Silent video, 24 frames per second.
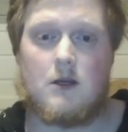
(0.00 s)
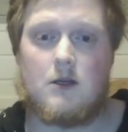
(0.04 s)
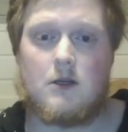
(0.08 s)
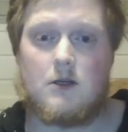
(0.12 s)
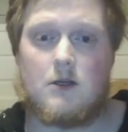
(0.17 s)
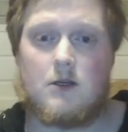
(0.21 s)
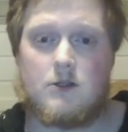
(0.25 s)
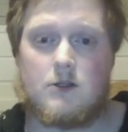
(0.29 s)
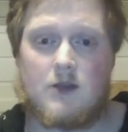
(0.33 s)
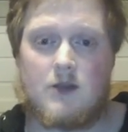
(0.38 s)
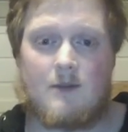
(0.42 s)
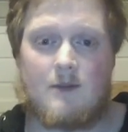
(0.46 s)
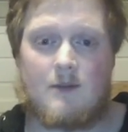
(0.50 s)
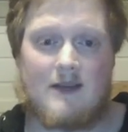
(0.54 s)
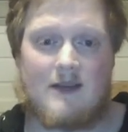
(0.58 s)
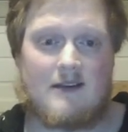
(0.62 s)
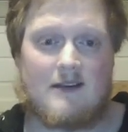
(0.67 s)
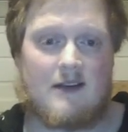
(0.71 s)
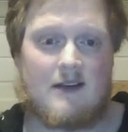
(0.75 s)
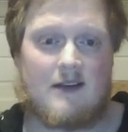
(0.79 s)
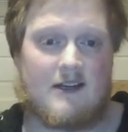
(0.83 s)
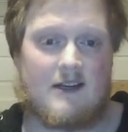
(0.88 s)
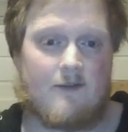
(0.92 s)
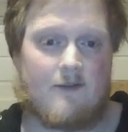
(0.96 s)
So I played
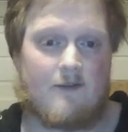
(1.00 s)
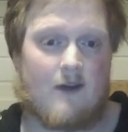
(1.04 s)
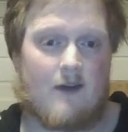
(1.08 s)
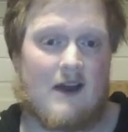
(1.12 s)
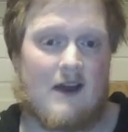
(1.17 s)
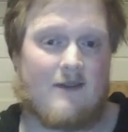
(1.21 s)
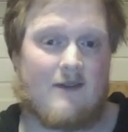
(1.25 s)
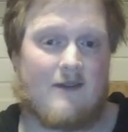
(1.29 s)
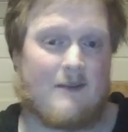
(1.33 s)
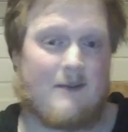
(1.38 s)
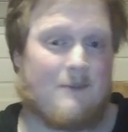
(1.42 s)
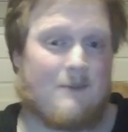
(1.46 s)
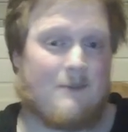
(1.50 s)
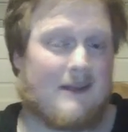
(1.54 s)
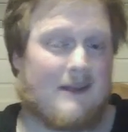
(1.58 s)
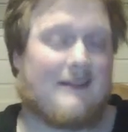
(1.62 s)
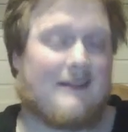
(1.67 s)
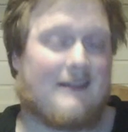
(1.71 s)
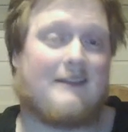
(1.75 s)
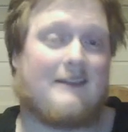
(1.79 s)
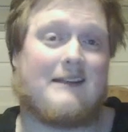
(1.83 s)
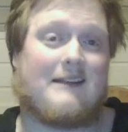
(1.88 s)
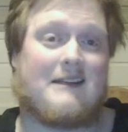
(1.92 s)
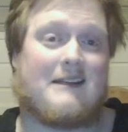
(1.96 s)
knight e5
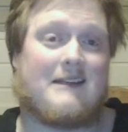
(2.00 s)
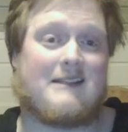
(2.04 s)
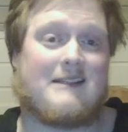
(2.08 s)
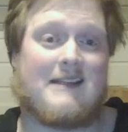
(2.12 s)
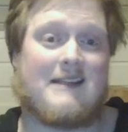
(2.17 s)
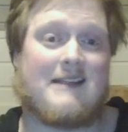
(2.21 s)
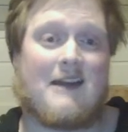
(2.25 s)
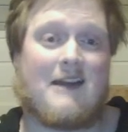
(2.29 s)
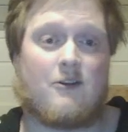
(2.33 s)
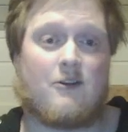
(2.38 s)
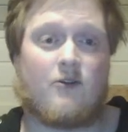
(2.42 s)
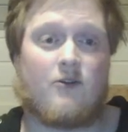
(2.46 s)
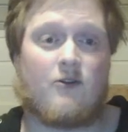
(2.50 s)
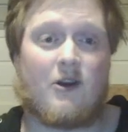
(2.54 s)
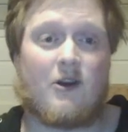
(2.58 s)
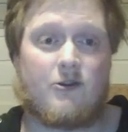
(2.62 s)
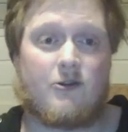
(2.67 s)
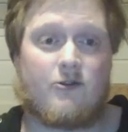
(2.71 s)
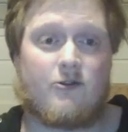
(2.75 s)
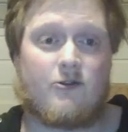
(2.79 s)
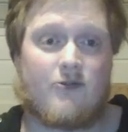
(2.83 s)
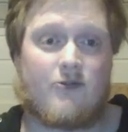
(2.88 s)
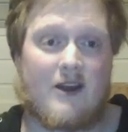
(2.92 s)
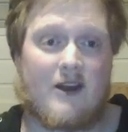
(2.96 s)
immediately instead, trying to
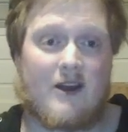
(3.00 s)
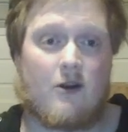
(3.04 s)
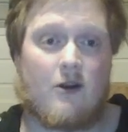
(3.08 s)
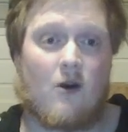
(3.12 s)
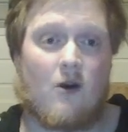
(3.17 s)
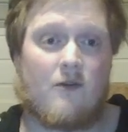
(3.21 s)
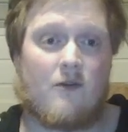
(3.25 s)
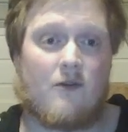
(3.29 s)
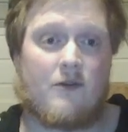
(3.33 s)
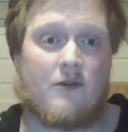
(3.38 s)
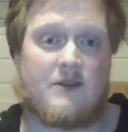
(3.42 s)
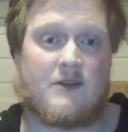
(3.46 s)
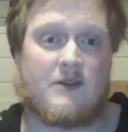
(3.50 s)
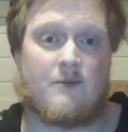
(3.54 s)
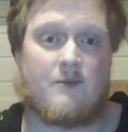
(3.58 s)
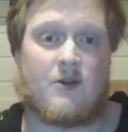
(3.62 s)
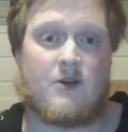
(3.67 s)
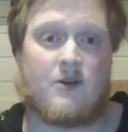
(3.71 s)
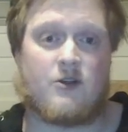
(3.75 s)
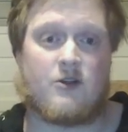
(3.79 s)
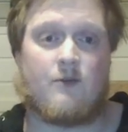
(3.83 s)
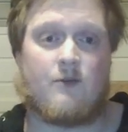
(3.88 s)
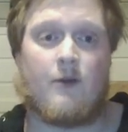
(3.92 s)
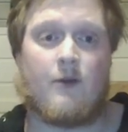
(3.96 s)
trade off this bishop.